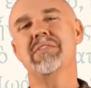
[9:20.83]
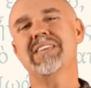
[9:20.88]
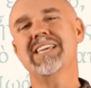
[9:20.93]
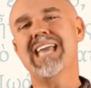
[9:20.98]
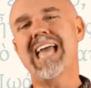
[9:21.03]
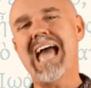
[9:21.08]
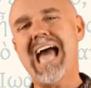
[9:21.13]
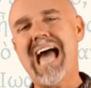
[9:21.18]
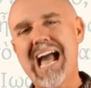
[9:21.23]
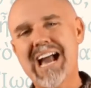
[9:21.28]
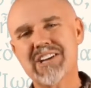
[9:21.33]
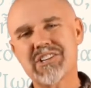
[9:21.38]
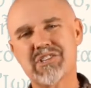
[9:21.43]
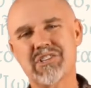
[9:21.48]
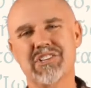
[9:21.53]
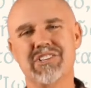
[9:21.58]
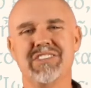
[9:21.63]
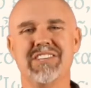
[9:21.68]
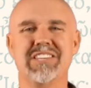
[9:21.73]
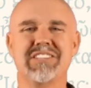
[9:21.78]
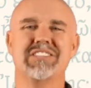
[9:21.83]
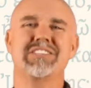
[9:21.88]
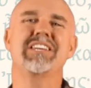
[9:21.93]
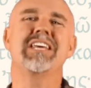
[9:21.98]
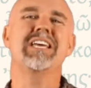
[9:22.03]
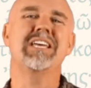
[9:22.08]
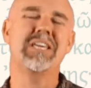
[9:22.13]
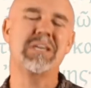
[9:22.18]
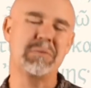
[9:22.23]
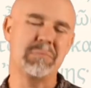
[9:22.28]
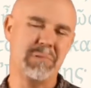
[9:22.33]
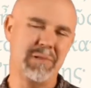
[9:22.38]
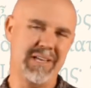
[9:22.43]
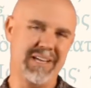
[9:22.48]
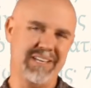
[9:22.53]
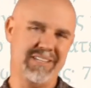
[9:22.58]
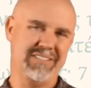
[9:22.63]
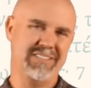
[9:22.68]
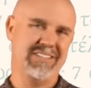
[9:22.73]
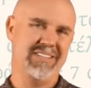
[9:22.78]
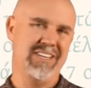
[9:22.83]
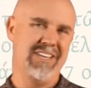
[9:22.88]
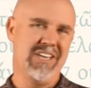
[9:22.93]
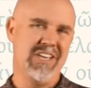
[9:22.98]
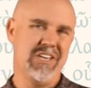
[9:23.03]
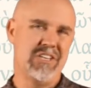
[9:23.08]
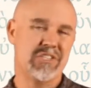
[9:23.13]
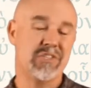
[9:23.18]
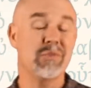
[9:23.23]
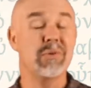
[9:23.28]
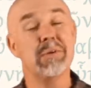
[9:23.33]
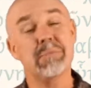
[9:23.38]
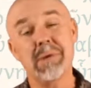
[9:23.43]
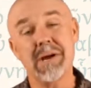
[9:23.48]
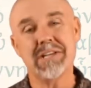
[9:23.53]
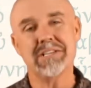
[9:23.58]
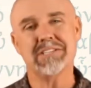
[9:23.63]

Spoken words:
the action that's taking place. So we might